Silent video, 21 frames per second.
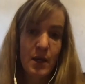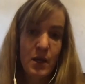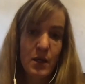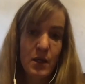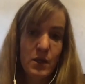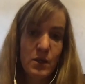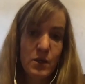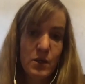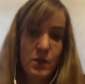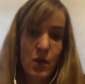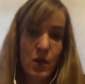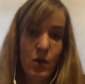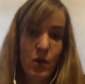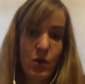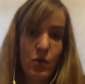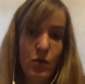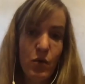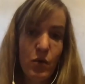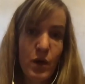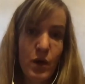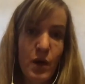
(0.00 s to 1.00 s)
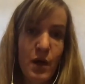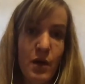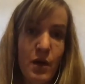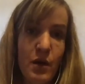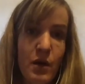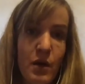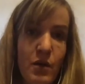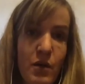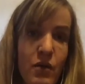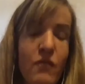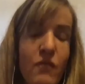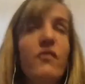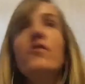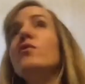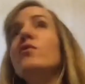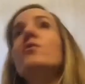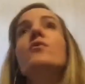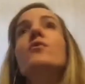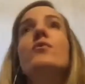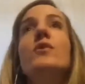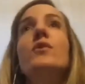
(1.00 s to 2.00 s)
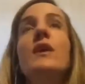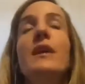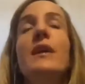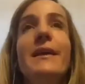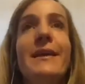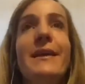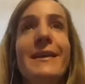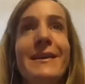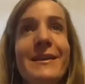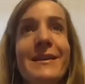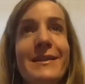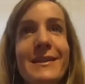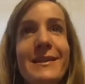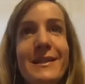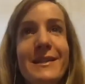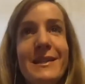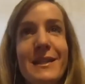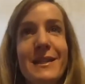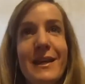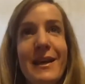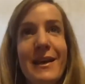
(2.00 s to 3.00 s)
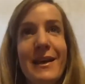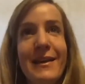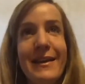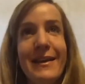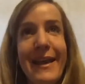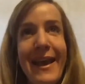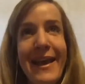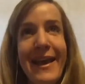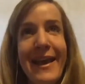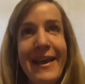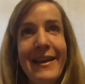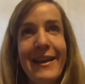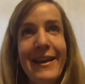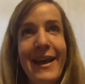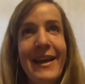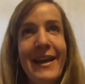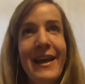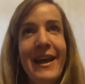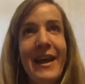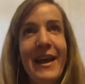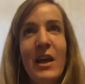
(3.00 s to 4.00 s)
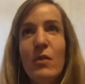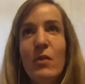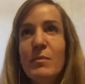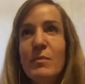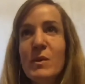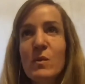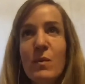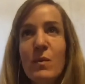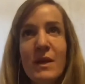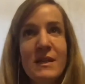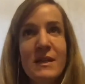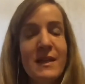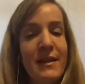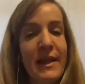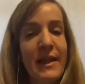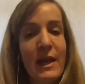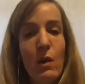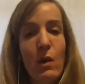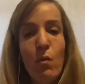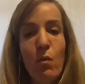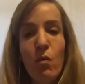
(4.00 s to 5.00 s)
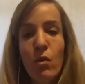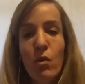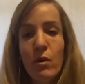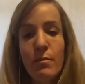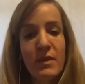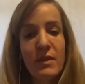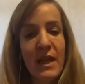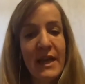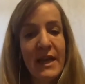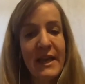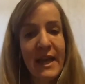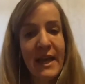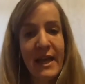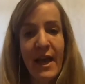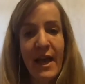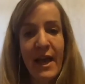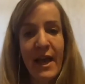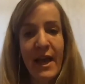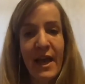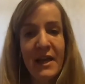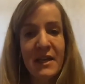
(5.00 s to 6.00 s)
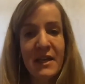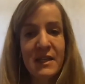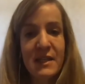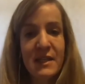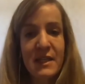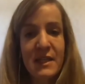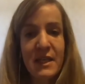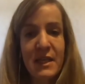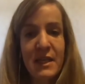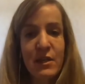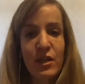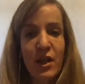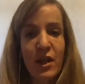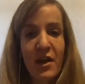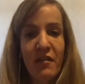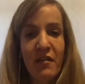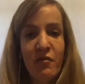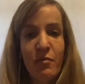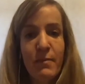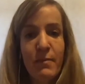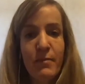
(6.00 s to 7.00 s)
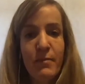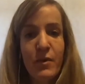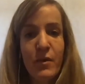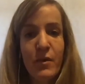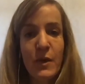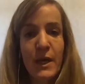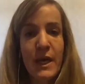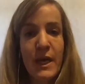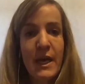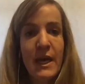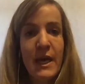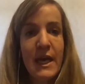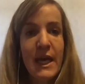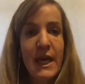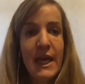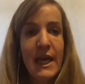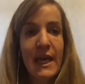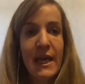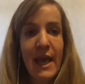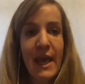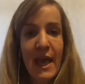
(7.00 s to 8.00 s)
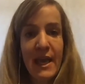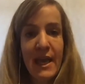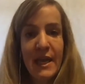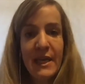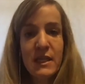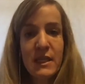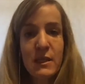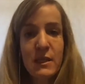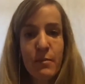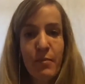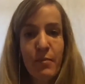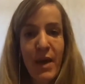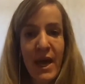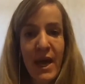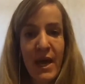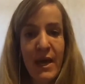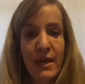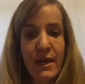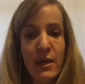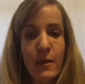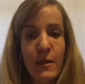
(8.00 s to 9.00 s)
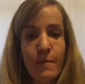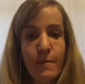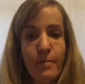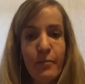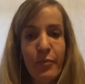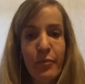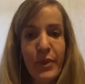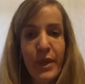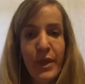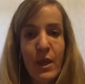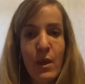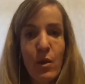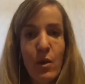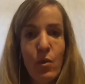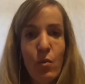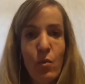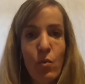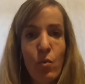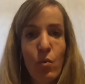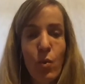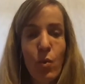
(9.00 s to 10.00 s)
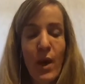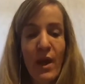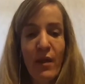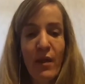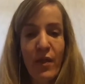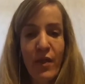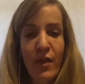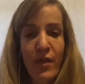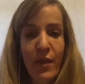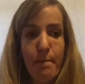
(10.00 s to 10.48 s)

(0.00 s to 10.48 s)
So the food is, again, I almost want to say like a warm blanket. I see a lot of people getting into bed with